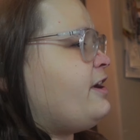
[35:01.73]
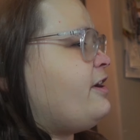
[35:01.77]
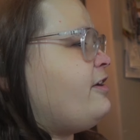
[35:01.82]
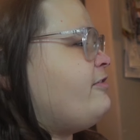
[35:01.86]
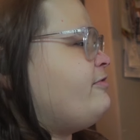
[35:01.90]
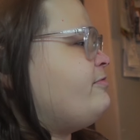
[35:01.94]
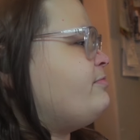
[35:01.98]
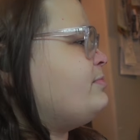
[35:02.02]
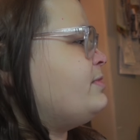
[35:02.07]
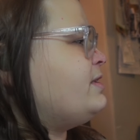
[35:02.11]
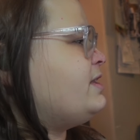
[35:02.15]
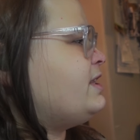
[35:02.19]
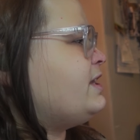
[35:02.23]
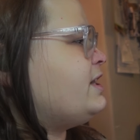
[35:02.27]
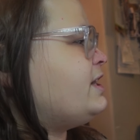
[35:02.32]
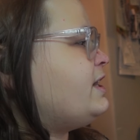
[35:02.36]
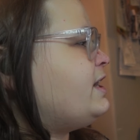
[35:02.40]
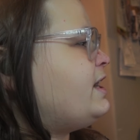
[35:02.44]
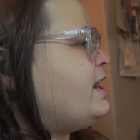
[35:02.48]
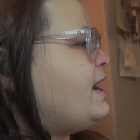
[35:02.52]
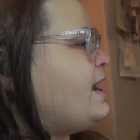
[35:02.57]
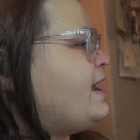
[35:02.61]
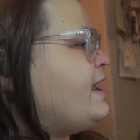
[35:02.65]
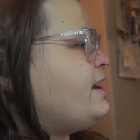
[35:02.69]
of
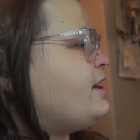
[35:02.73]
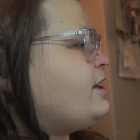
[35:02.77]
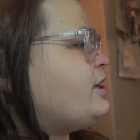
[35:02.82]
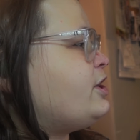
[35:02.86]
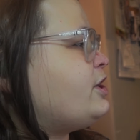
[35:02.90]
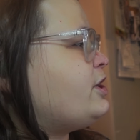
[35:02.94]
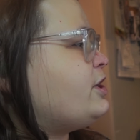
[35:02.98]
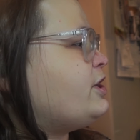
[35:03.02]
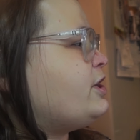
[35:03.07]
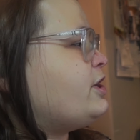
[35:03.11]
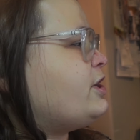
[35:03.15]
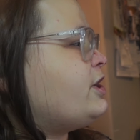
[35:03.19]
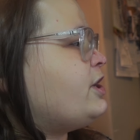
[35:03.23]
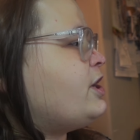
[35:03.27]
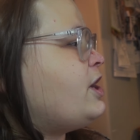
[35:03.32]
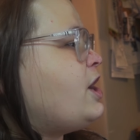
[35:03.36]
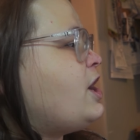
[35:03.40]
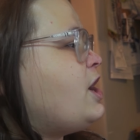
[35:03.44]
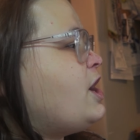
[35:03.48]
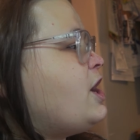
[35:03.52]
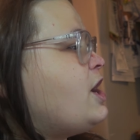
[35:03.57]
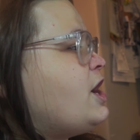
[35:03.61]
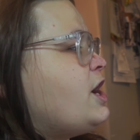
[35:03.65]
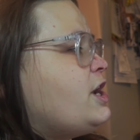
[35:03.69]
Miller and her
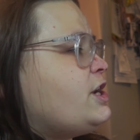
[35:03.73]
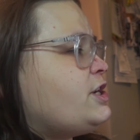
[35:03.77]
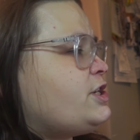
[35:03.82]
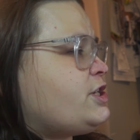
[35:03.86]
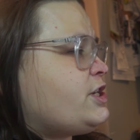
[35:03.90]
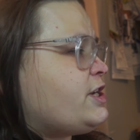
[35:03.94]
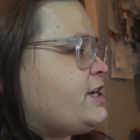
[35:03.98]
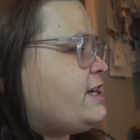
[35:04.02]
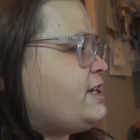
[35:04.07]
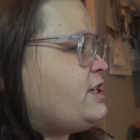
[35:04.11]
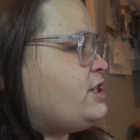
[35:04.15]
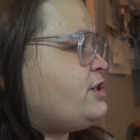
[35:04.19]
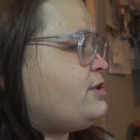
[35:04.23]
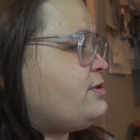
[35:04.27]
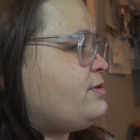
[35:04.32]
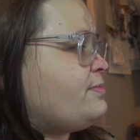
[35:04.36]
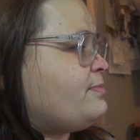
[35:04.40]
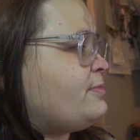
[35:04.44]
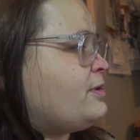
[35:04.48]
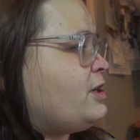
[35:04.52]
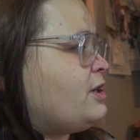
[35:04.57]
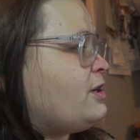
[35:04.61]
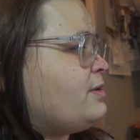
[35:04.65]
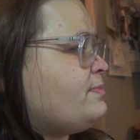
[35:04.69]
estranged
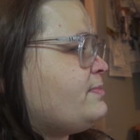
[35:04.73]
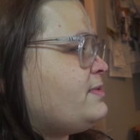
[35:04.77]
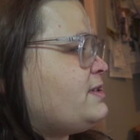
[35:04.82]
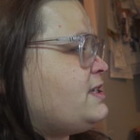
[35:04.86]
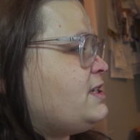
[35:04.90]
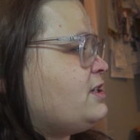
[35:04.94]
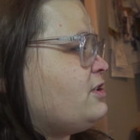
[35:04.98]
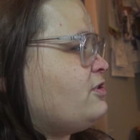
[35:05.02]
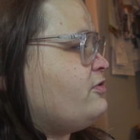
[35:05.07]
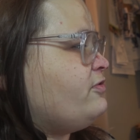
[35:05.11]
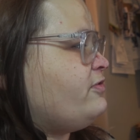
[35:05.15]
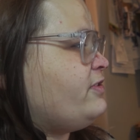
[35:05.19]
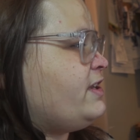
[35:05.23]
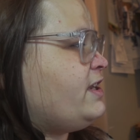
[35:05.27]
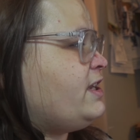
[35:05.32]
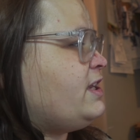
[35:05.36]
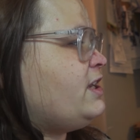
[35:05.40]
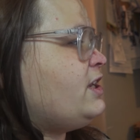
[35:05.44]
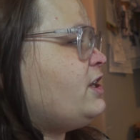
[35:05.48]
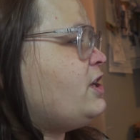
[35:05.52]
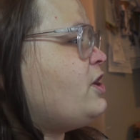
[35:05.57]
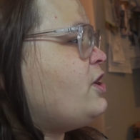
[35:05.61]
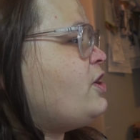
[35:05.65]
mom Sylvie,